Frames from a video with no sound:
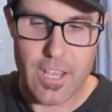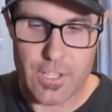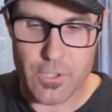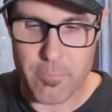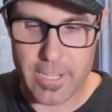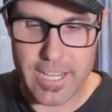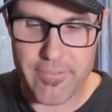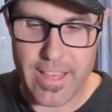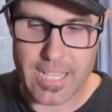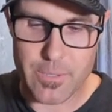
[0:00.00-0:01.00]
So I
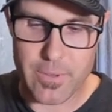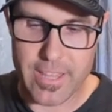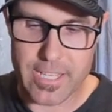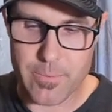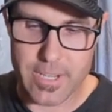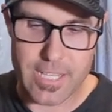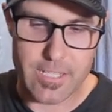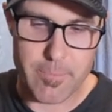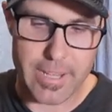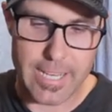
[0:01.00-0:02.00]
believe that's what this one is,
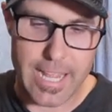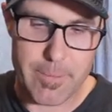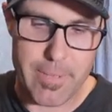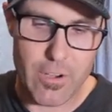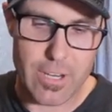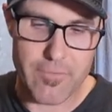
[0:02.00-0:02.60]
is the magnetic mount.